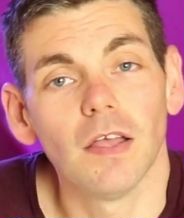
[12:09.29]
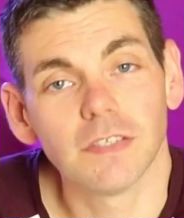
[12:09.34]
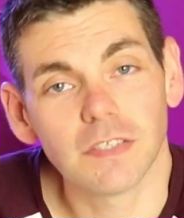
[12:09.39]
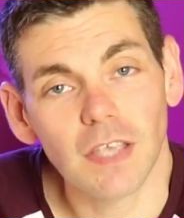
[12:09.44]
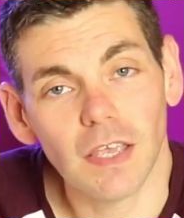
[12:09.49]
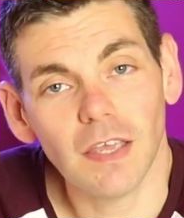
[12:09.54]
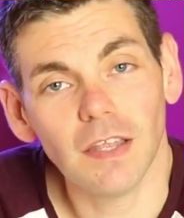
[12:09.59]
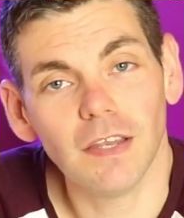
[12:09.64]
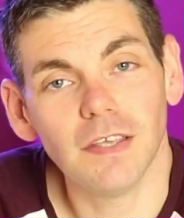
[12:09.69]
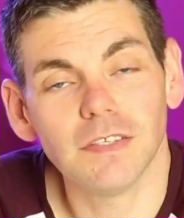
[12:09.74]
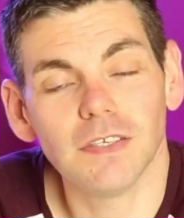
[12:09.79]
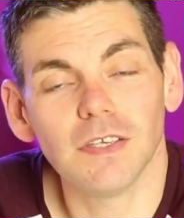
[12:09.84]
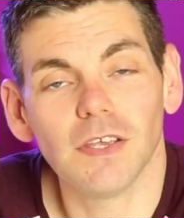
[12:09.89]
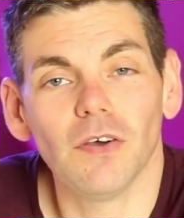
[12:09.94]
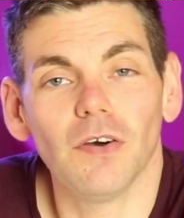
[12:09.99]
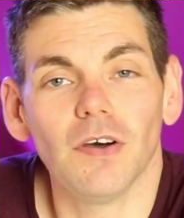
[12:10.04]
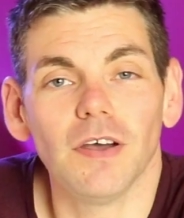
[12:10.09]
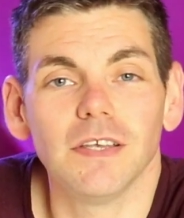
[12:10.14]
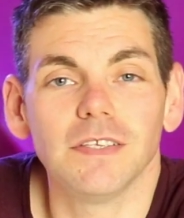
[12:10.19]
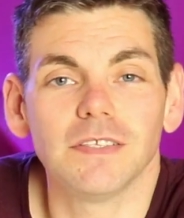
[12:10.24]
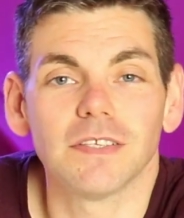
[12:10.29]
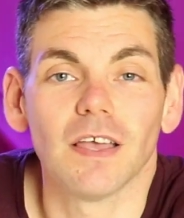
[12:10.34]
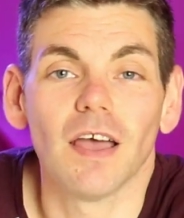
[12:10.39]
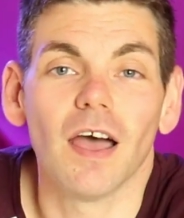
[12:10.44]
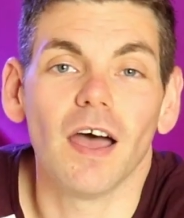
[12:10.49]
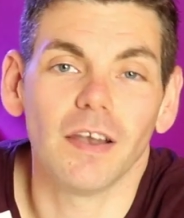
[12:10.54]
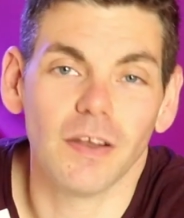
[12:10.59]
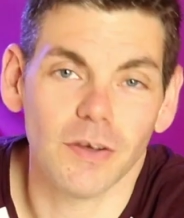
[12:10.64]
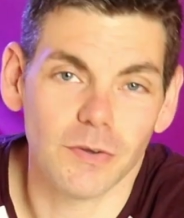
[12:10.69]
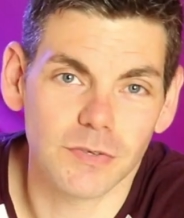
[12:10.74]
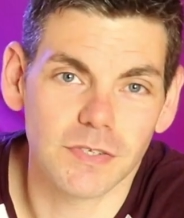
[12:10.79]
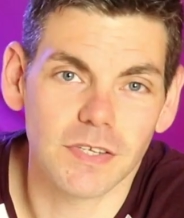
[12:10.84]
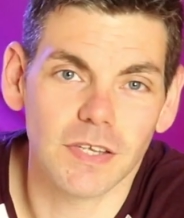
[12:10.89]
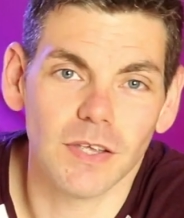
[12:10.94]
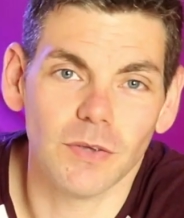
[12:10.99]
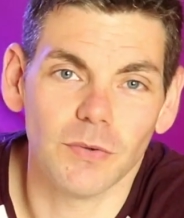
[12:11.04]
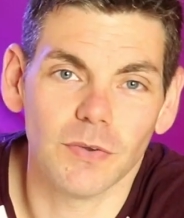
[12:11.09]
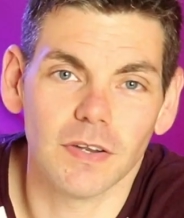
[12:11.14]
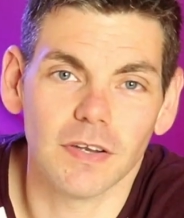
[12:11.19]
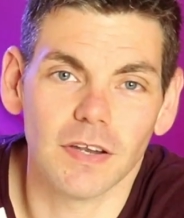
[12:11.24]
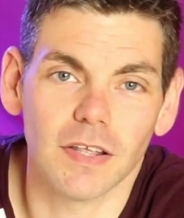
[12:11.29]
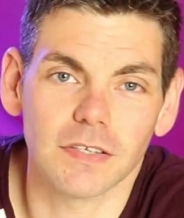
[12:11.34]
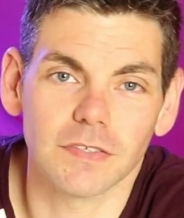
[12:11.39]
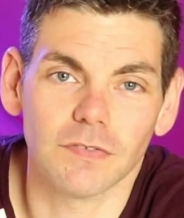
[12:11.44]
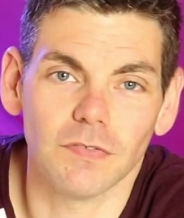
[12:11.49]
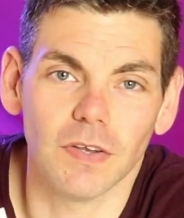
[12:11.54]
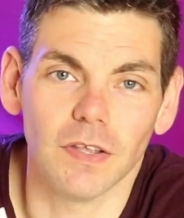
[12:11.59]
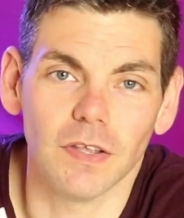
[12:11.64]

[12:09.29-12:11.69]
Take it easy guys, and I'll see you in the next